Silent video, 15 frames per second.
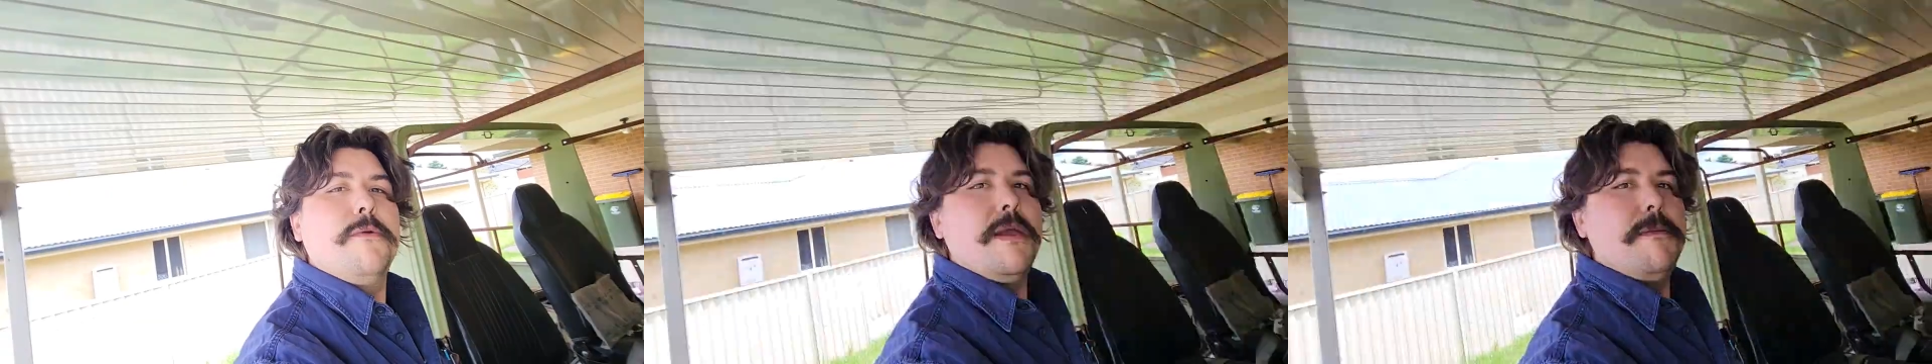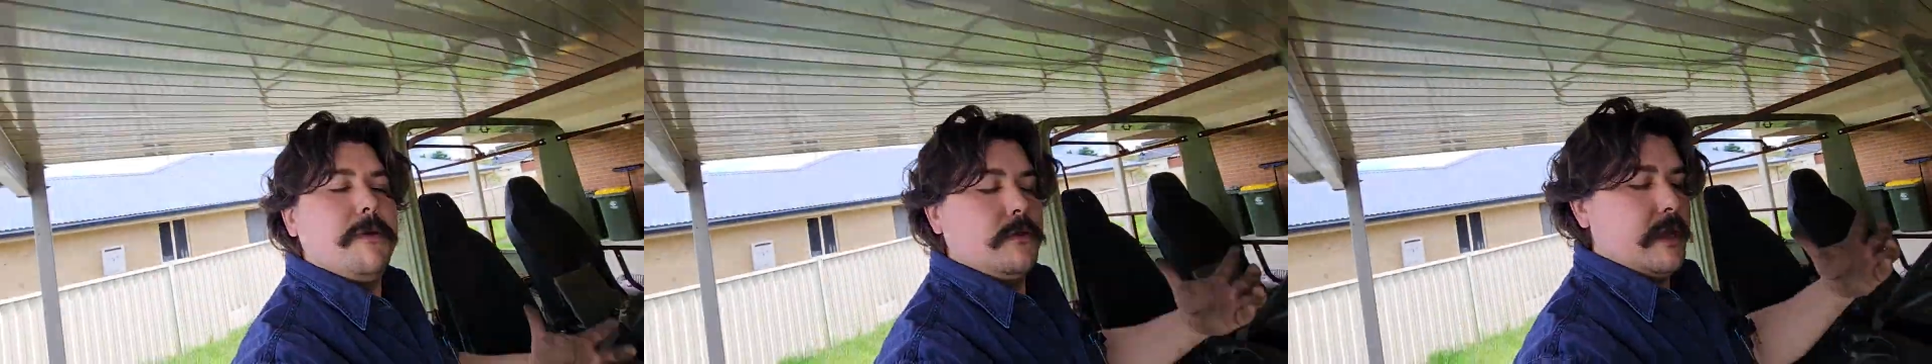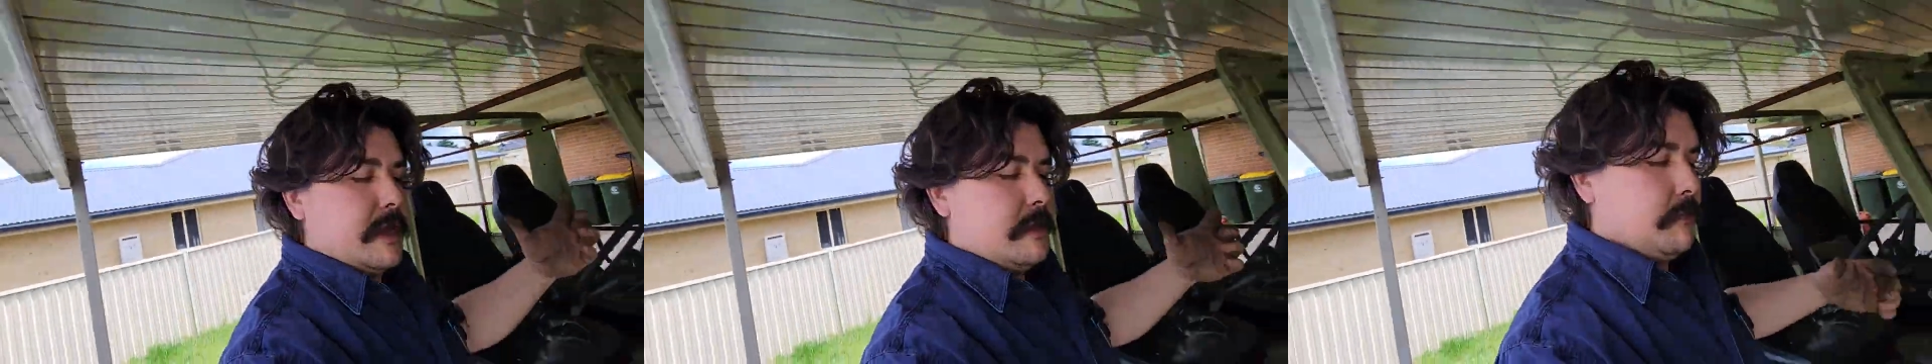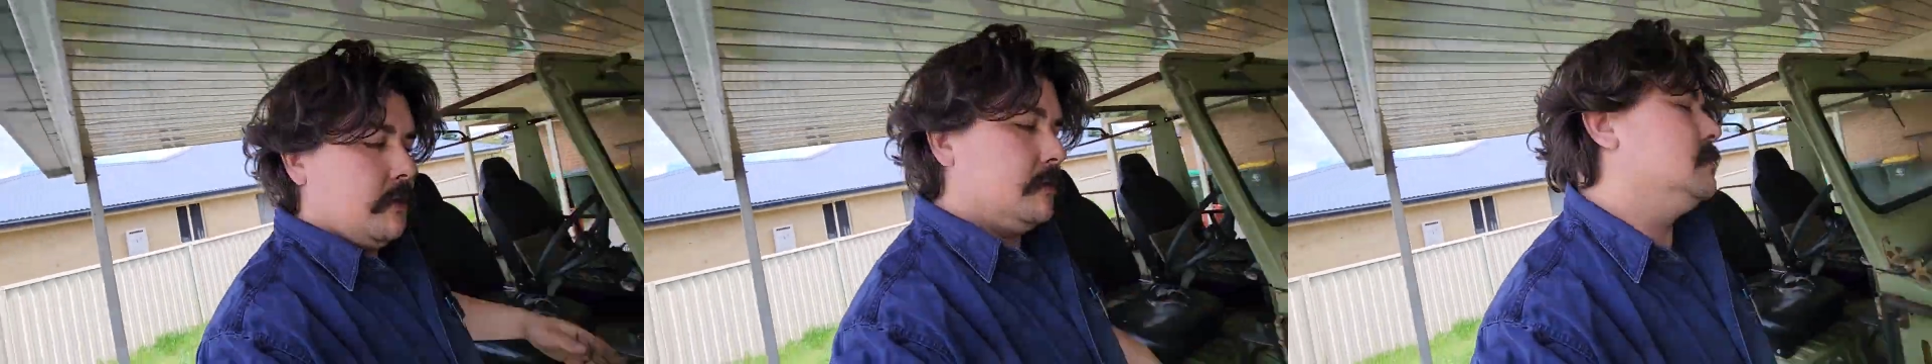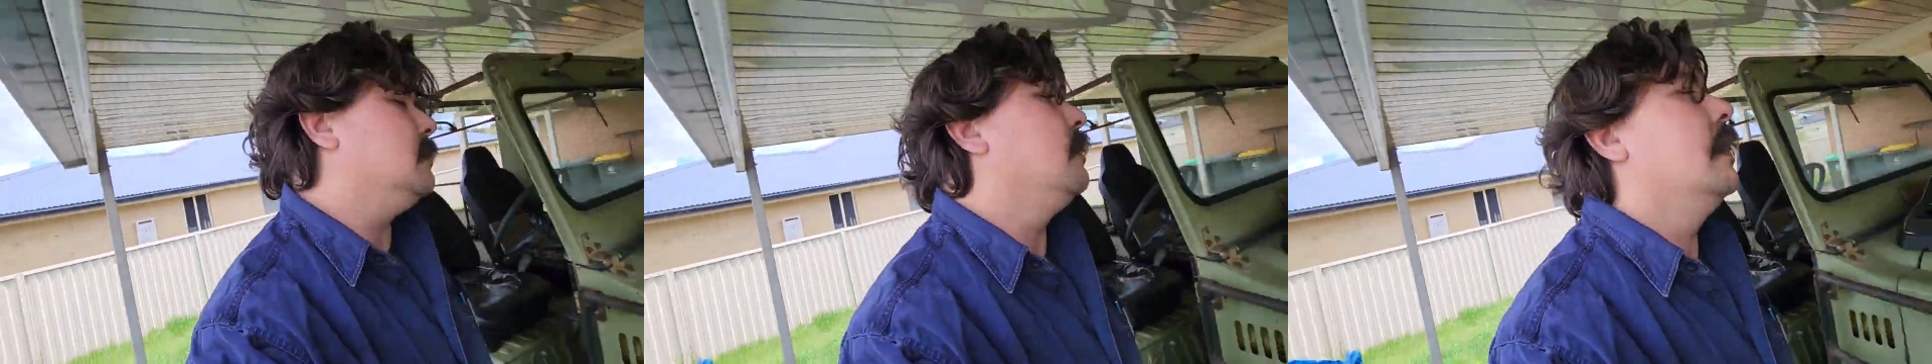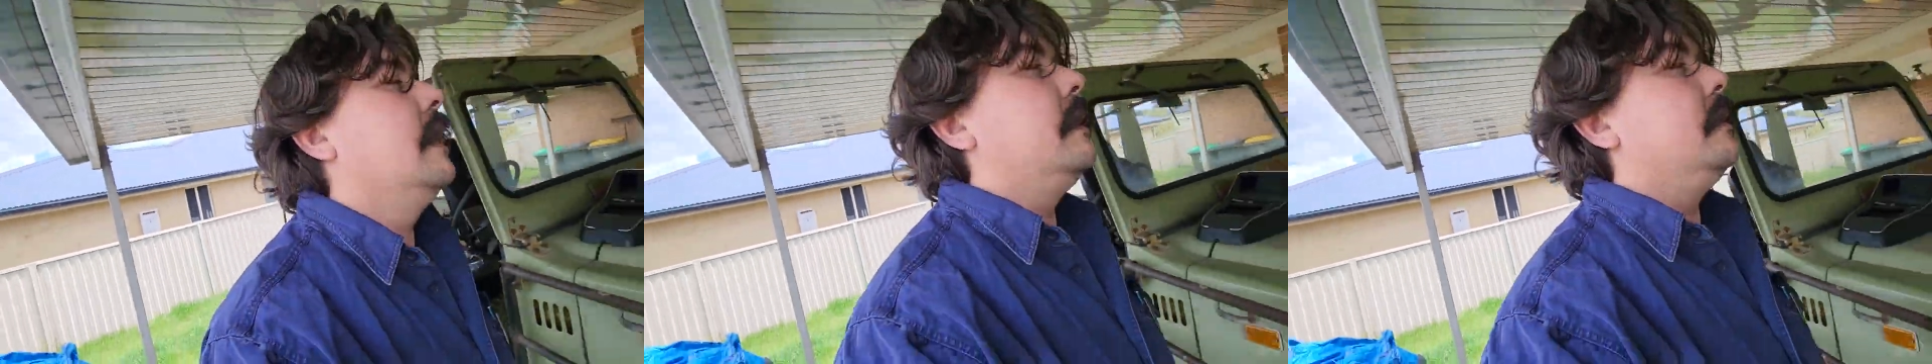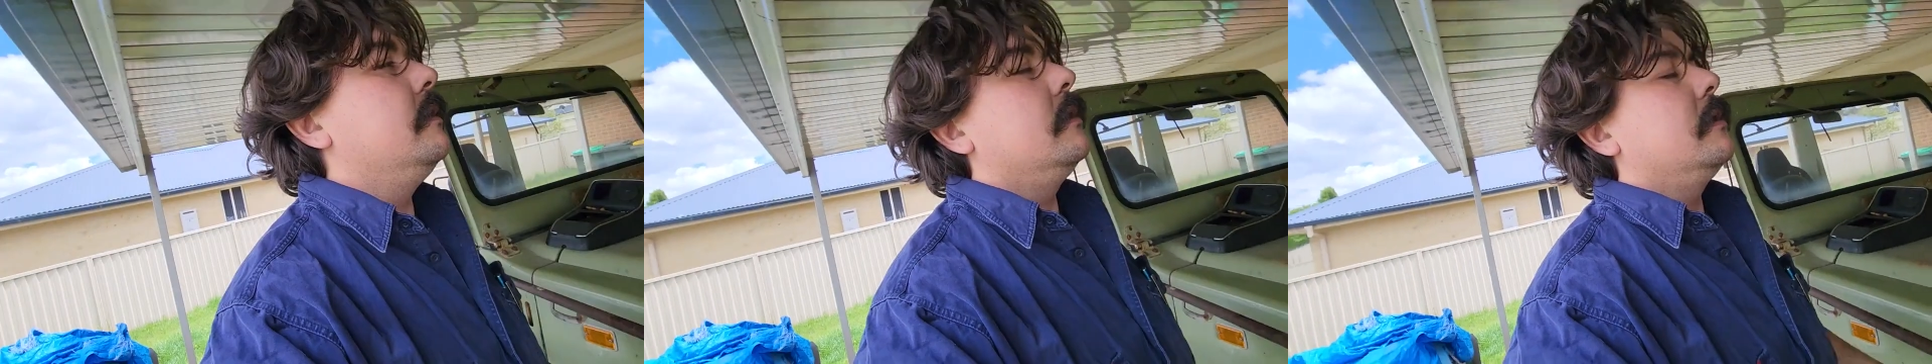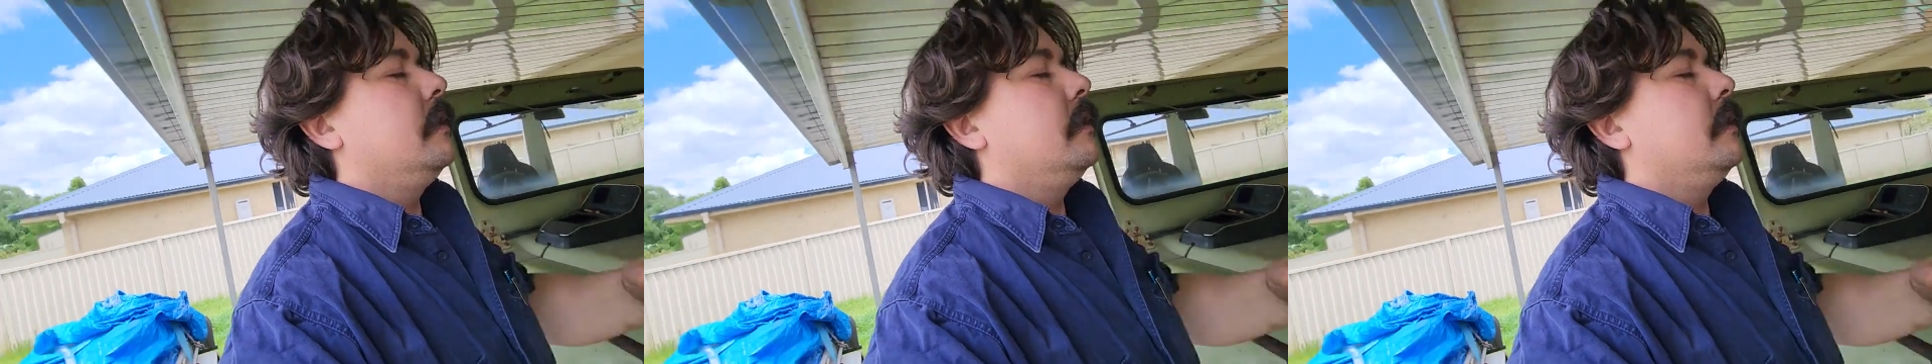I rebuilt the heater box. I had